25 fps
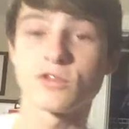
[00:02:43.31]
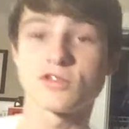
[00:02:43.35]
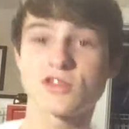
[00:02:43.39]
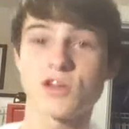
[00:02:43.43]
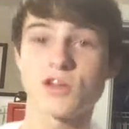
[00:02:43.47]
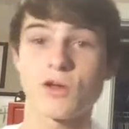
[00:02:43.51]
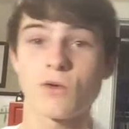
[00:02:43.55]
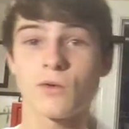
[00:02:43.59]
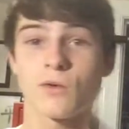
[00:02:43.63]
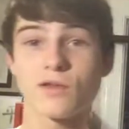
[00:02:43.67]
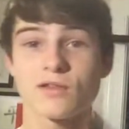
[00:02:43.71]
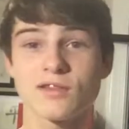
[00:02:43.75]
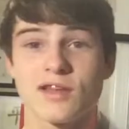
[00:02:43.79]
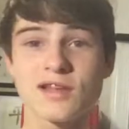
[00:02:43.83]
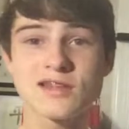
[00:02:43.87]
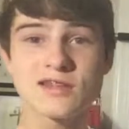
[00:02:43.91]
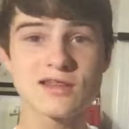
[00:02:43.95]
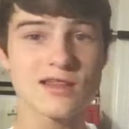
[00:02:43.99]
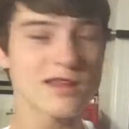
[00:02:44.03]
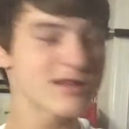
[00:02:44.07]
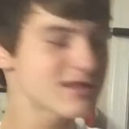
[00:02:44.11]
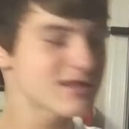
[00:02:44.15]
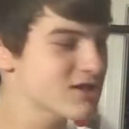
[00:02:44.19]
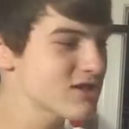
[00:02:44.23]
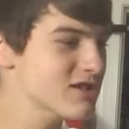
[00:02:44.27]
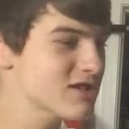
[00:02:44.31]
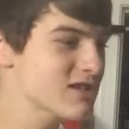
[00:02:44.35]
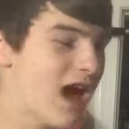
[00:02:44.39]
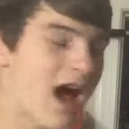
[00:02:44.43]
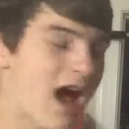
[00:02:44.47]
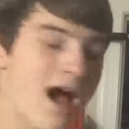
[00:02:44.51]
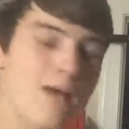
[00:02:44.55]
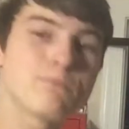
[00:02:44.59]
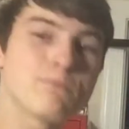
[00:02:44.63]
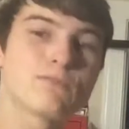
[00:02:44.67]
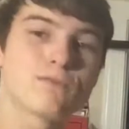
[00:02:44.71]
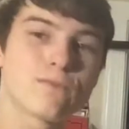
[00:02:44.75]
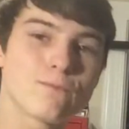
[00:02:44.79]
So let's just
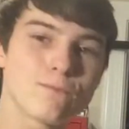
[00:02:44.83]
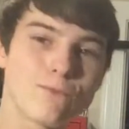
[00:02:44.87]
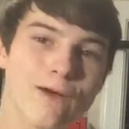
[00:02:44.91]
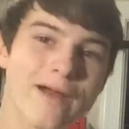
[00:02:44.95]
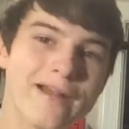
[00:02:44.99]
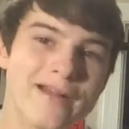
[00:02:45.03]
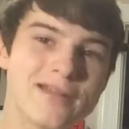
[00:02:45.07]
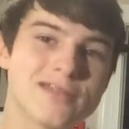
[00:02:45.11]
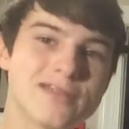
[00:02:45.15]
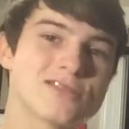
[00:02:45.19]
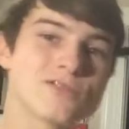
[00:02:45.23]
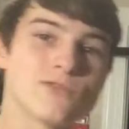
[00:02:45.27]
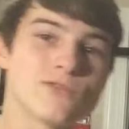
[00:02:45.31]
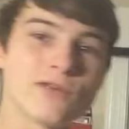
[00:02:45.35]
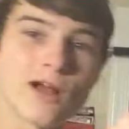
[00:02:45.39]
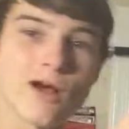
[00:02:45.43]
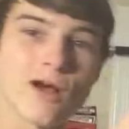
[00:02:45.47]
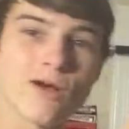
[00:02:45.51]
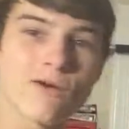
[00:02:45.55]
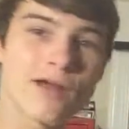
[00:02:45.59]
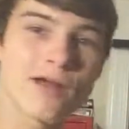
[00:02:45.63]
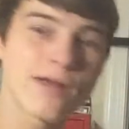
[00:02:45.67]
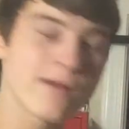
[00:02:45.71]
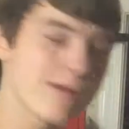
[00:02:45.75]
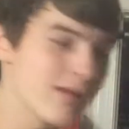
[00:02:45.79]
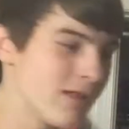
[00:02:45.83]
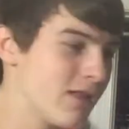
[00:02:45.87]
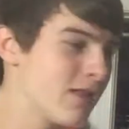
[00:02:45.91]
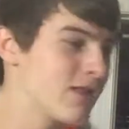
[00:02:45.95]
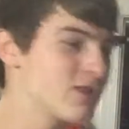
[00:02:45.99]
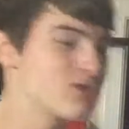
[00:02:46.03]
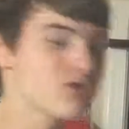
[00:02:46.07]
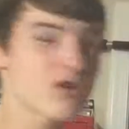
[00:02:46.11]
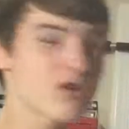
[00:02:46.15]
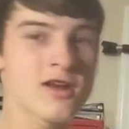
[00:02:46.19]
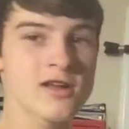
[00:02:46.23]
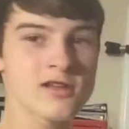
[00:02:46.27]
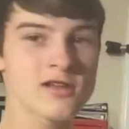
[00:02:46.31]
hop right into it. All right,
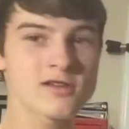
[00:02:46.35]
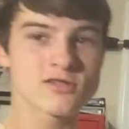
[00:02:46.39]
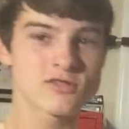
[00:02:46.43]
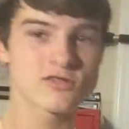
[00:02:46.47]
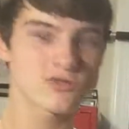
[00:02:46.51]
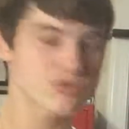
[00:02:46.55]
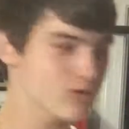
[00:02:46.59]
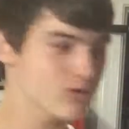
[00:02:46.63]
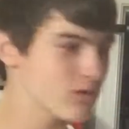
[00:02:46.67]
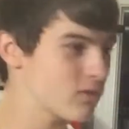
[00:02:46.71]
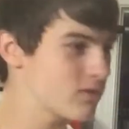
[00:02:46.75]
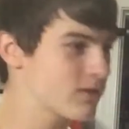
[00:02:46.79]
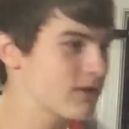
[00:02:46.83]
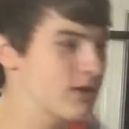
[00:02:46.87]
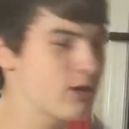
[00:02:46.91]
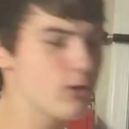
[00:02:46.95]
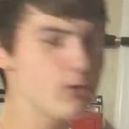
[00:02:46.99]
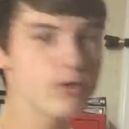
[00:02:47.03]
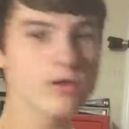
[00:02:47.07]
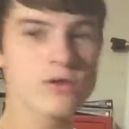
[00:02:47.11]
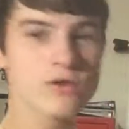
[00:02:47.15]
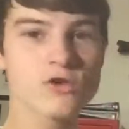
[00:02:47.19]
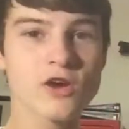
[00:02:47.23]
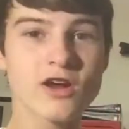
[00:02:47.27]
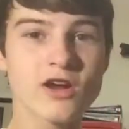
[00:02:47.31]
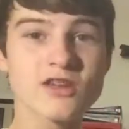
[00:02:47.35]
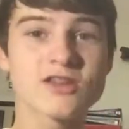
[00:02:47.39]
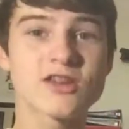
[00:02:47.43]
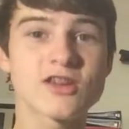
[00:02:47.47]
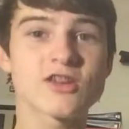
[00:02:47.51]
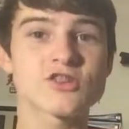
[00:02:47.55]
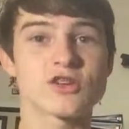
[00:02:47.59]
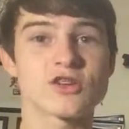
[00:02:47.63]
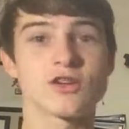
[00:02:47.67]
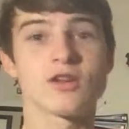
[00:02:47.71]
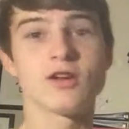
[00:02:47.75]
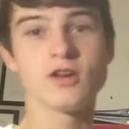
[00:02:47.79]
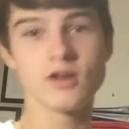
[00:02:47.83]
cue the
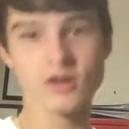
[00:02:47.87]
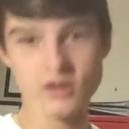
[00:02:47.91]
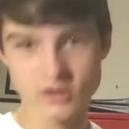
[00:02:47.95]
transition.